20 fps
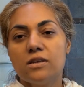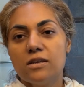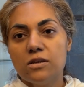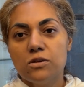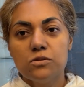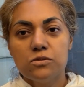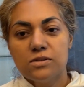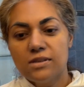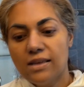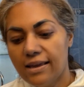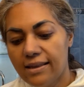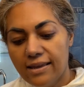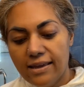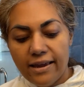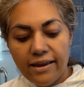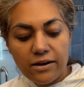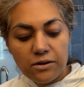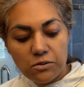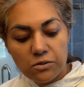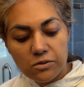use any
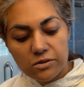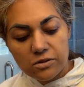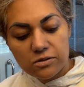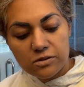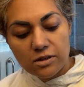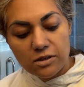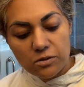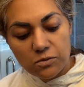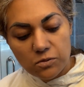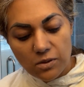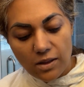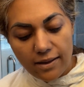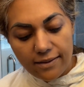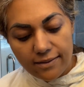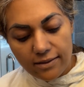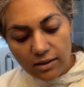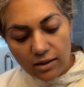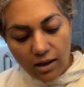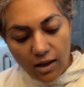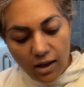hair oil that you
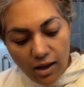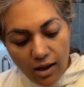like.